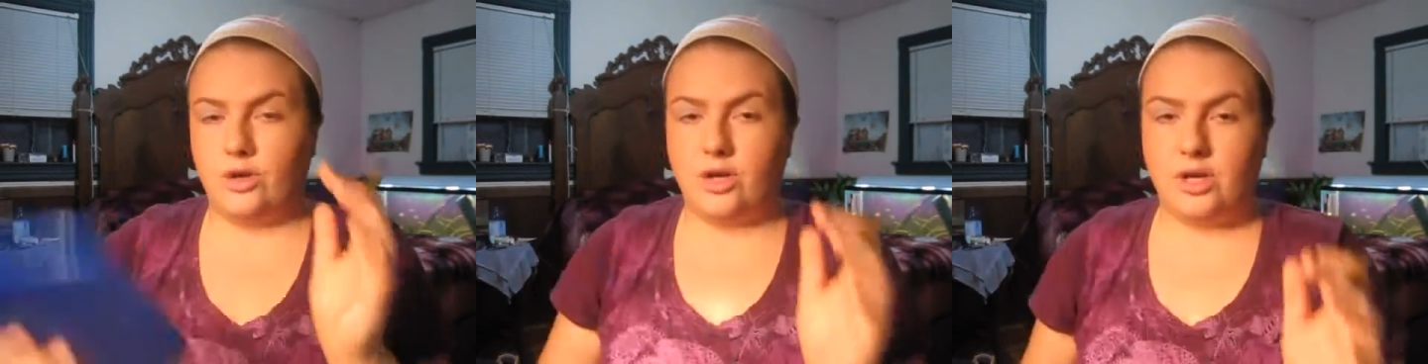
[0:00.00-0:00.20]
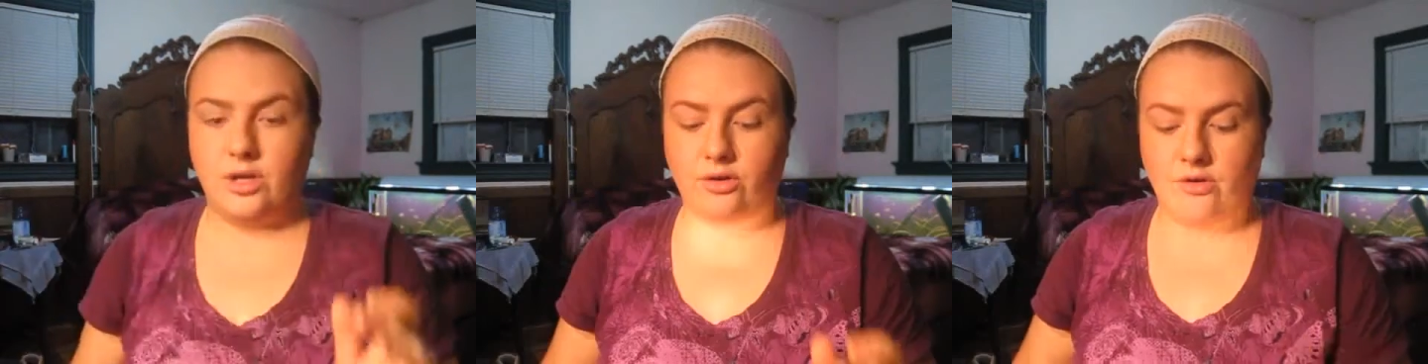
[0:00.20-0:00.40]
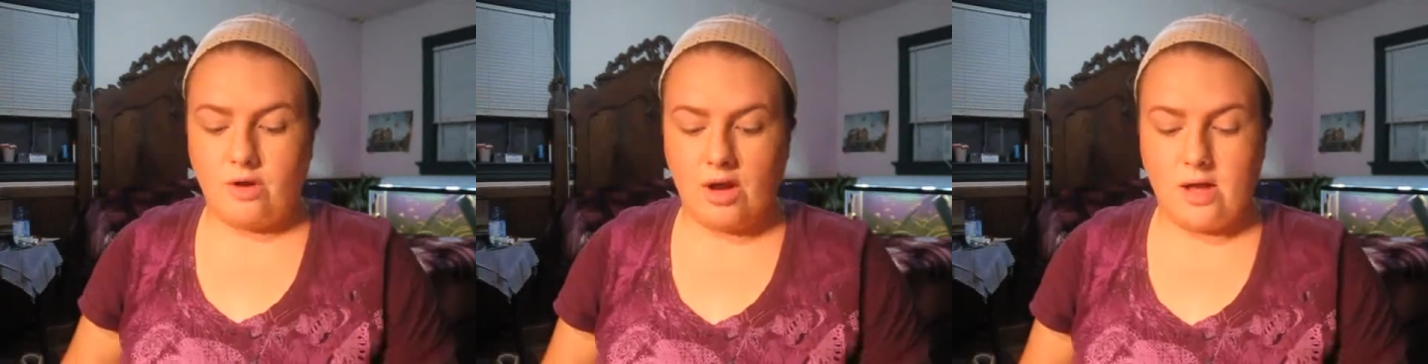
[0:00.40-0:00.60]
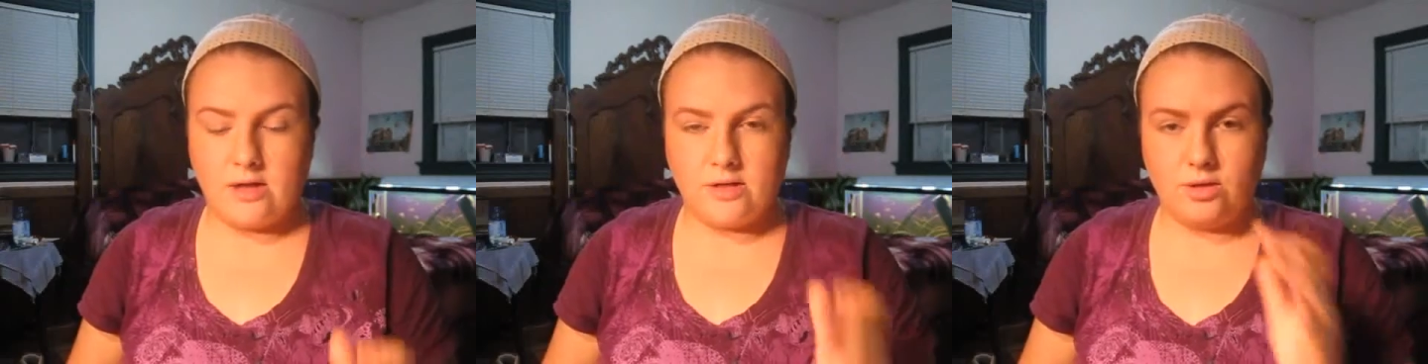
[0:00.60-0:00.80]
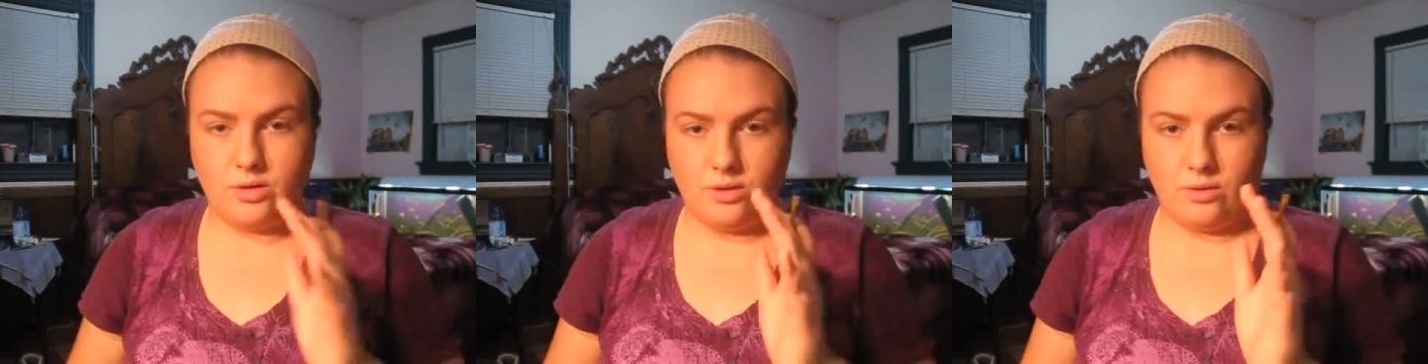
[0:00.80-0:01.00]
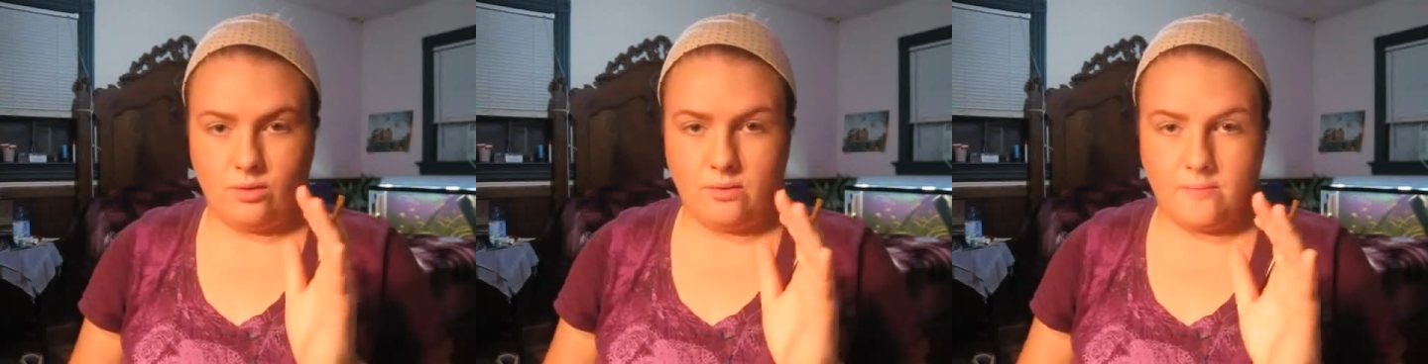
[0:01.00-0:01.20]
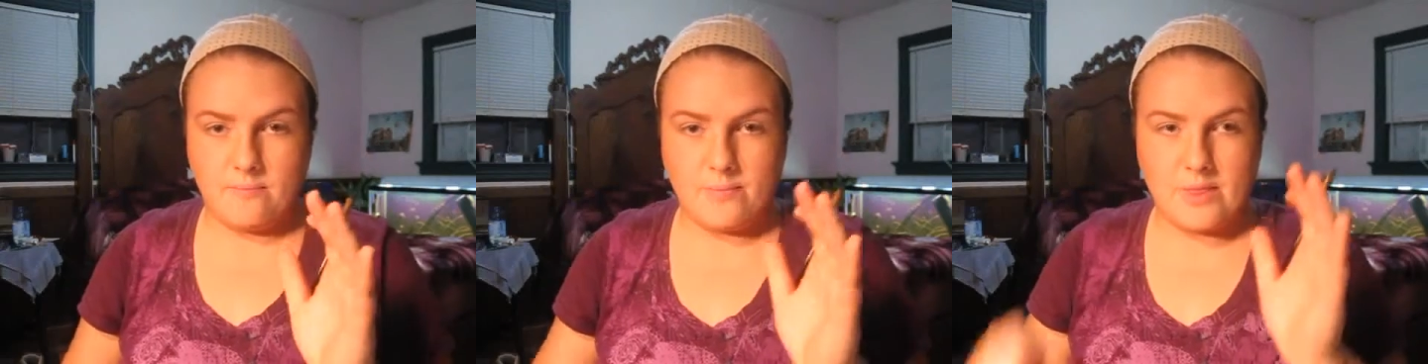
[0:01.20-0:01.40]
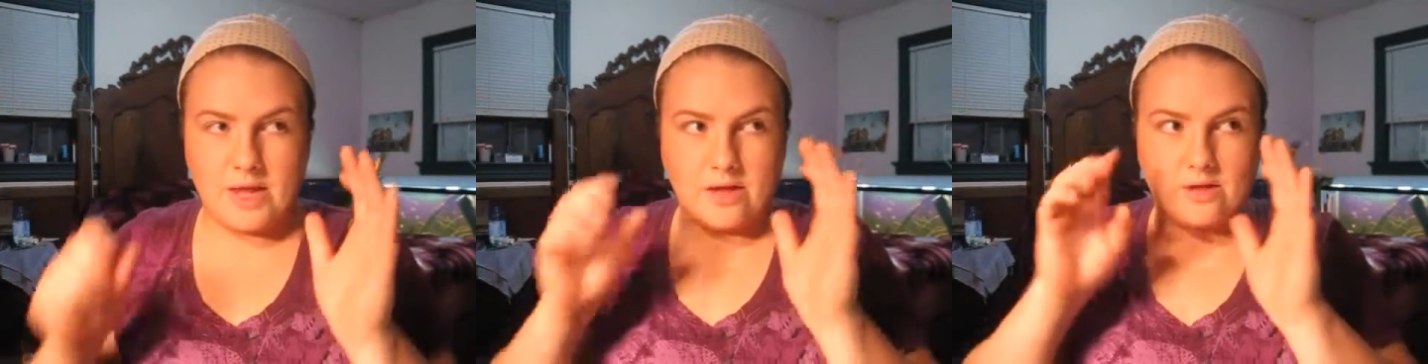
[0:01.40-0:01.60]
You're going to try to
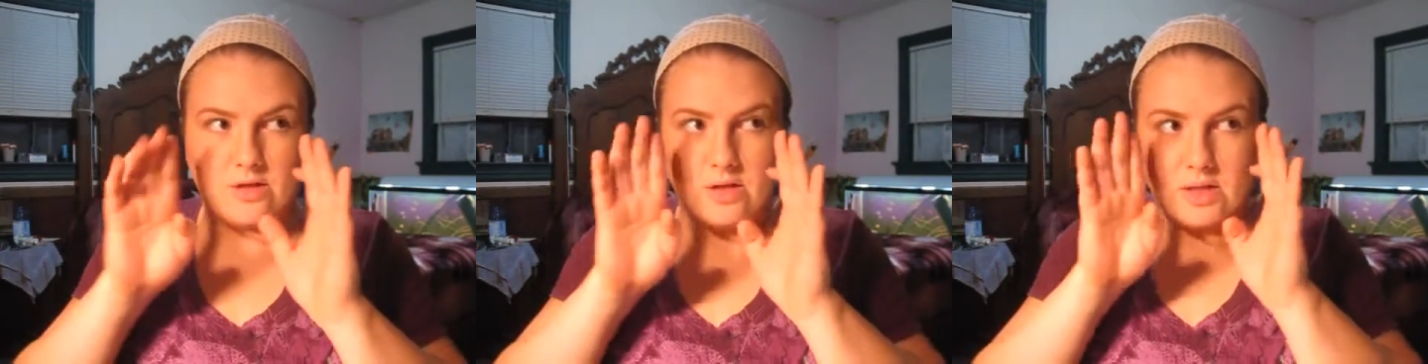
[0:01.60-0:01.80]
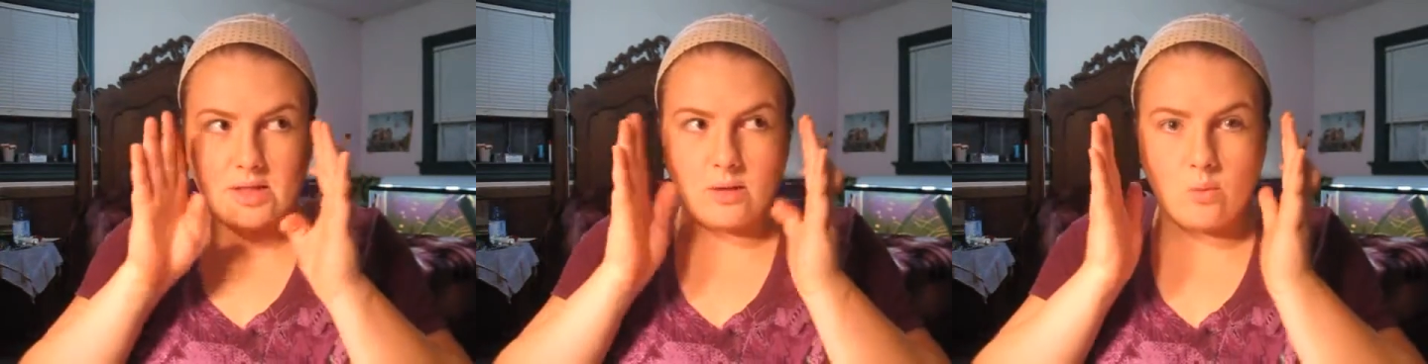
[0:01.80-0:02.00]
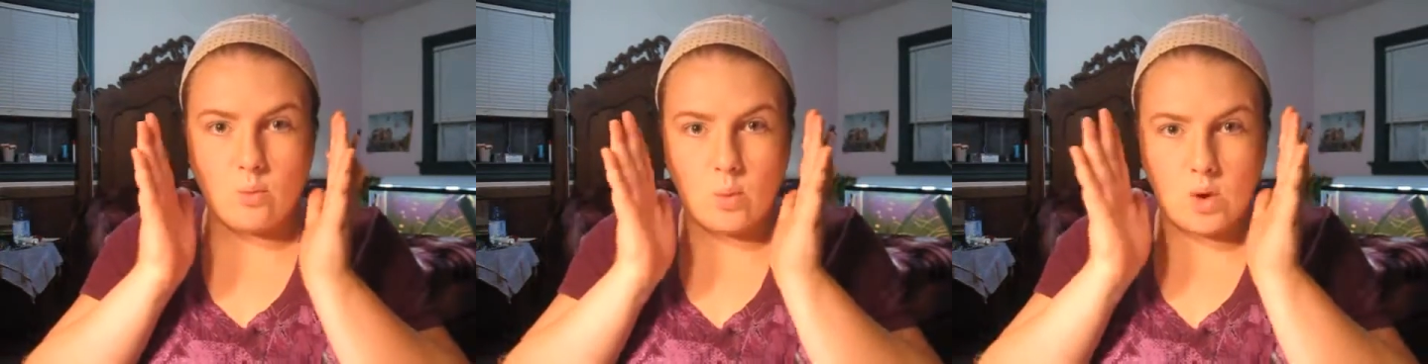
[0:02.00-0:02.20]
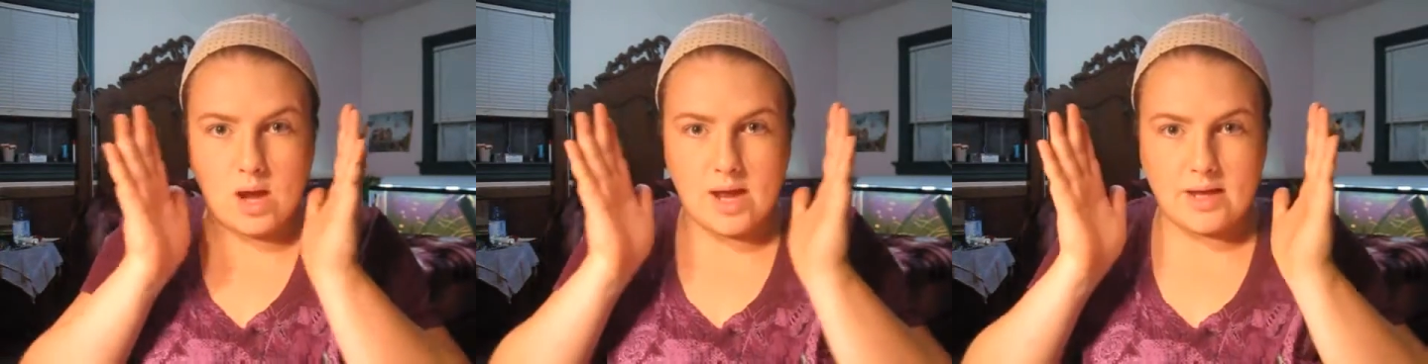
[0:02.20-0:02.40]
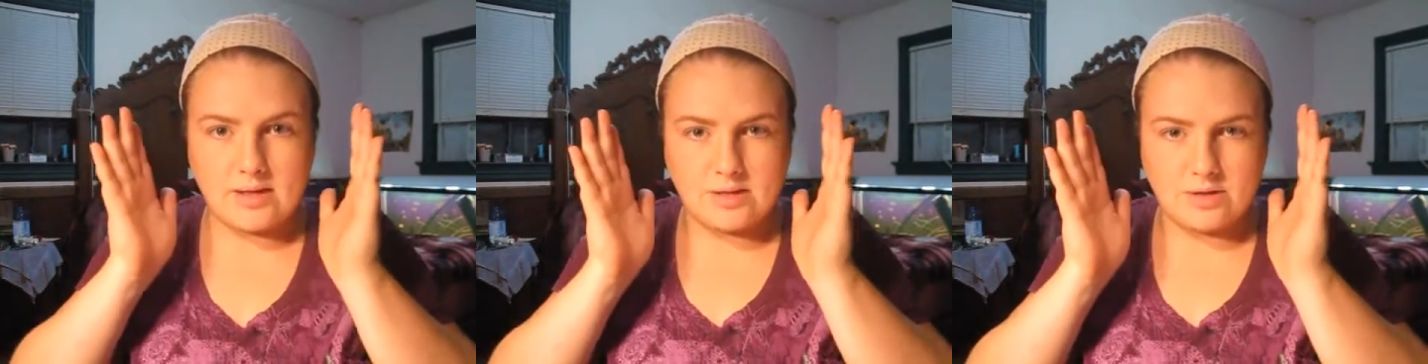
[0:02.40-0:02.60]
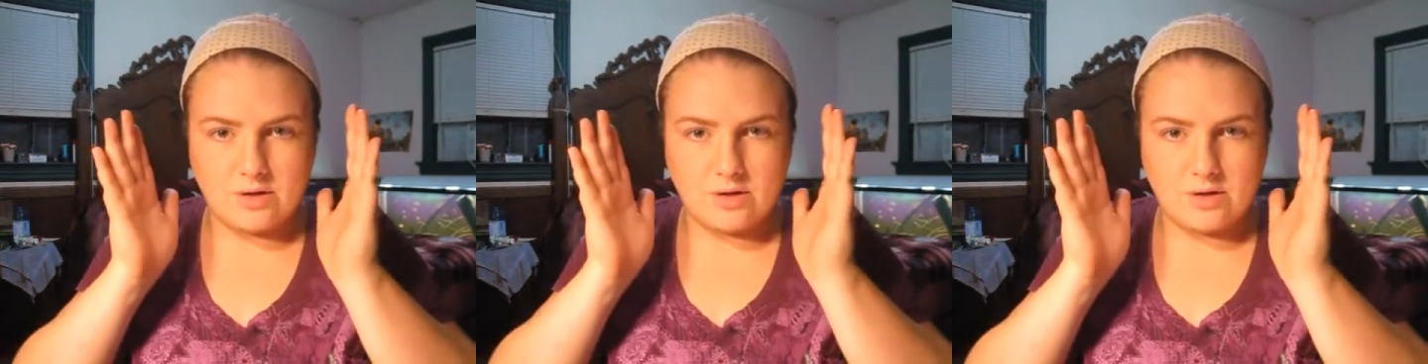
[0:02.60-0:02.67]
actually widen